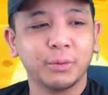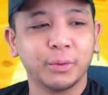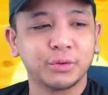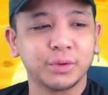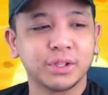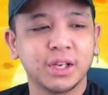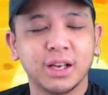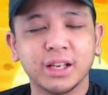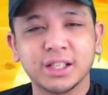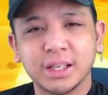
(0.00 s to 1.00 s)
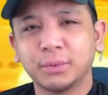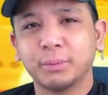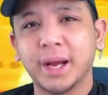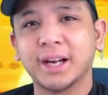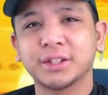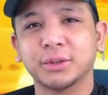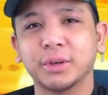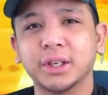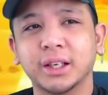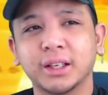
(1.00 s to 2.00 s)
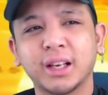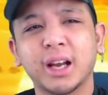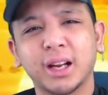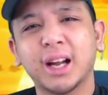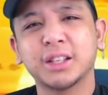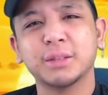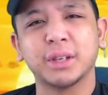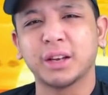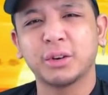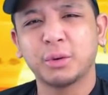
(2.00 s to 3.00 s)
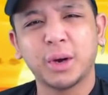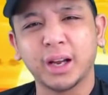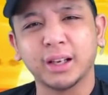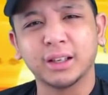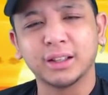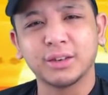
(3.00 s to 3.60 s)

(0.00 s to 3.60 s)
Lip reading: which was a simple backstory, yet it kind of got to me. I don't know why.